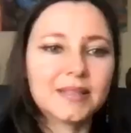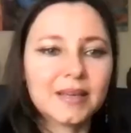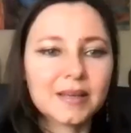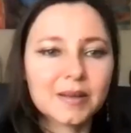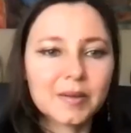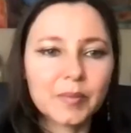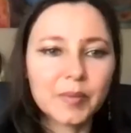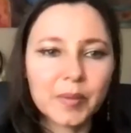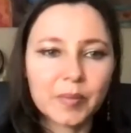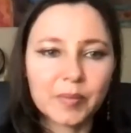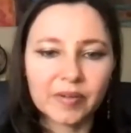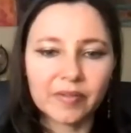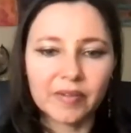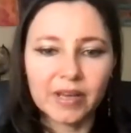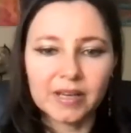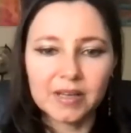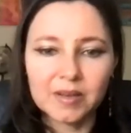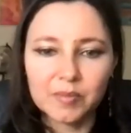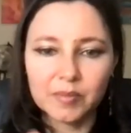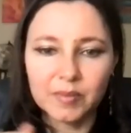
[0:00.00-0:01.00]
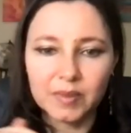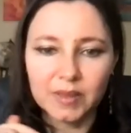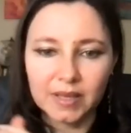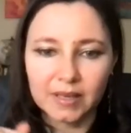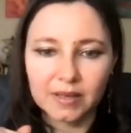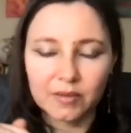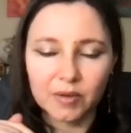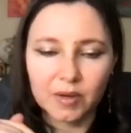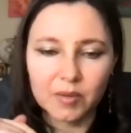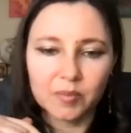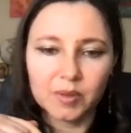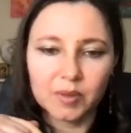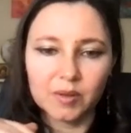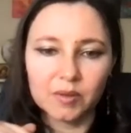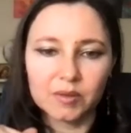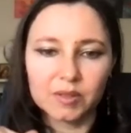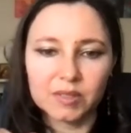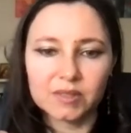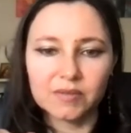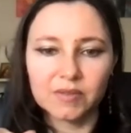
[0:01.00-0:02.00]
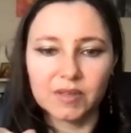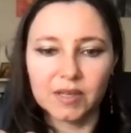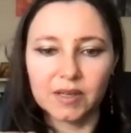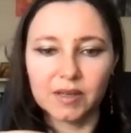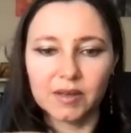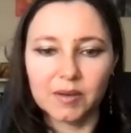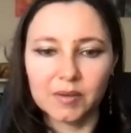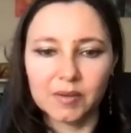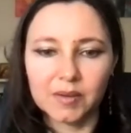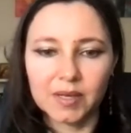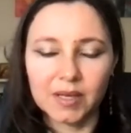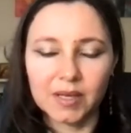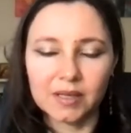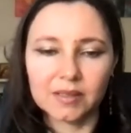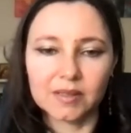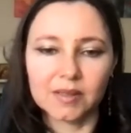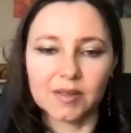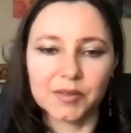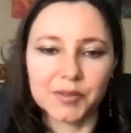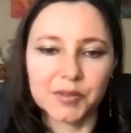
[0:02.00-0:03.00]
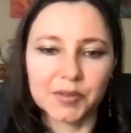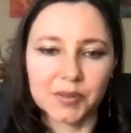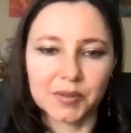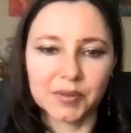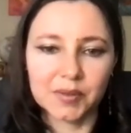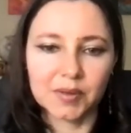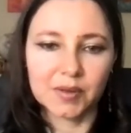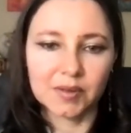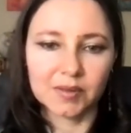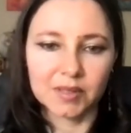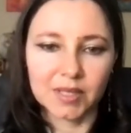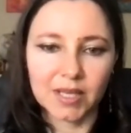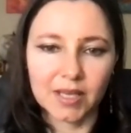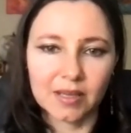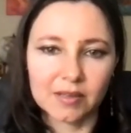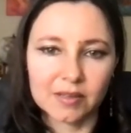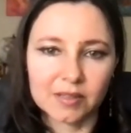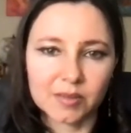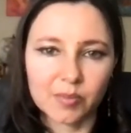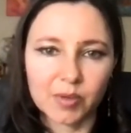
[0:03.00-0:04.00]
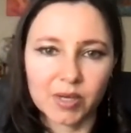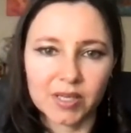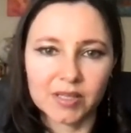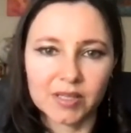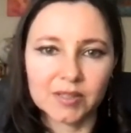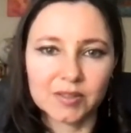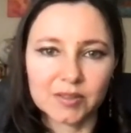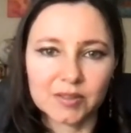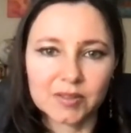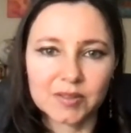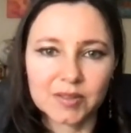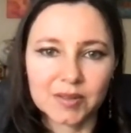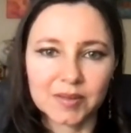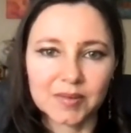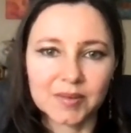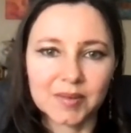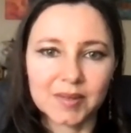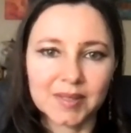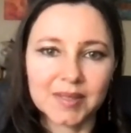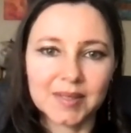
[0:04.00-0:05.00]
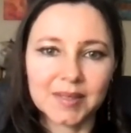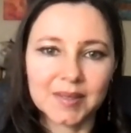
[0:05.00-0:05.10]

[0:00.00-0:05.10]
yeah, it'll be provided like right below this video and also on Kedar's page. So